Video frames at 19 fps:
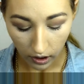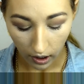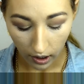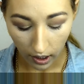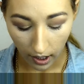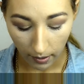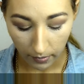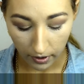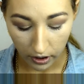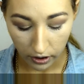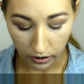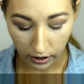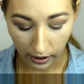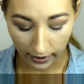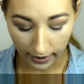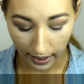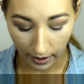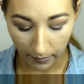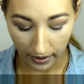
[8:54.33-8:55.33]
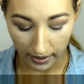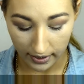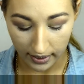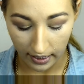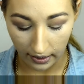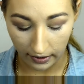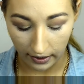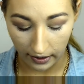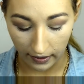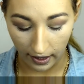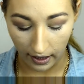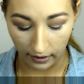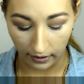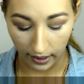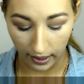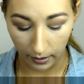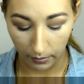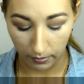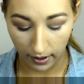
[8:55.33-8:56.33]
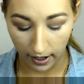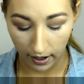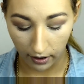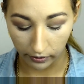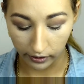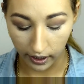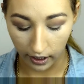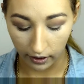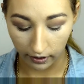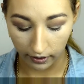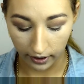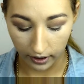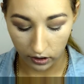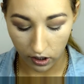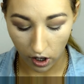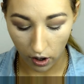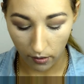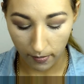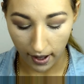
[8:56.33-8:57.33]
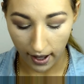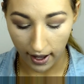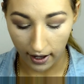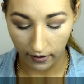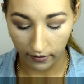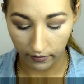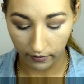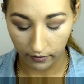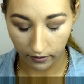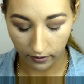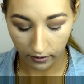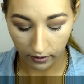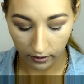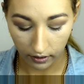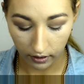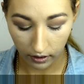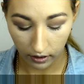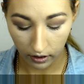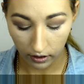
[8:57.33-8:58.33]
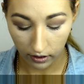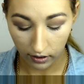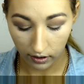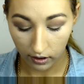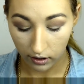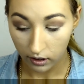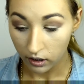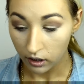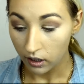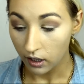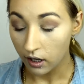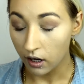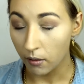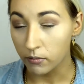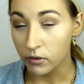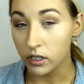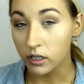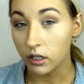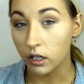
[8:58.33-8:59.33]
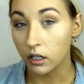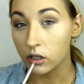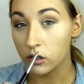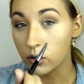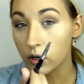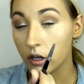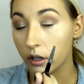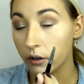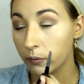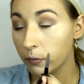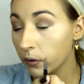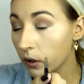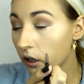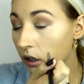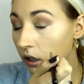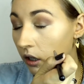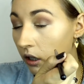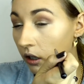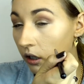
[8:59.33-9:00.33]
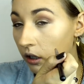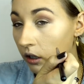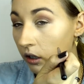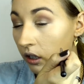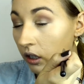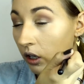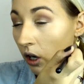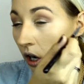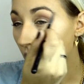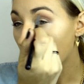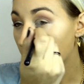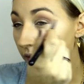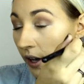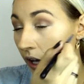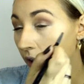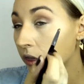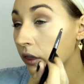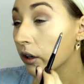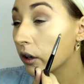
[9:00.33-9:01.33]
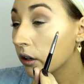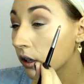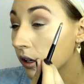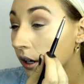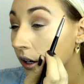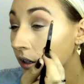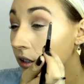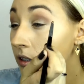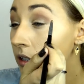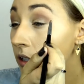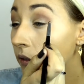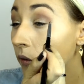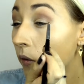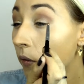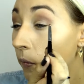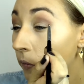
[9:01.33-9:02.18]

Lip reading: I'm going to start out by taking that light brown color, it's all matte, and I'm just going to sort of carve out the crease.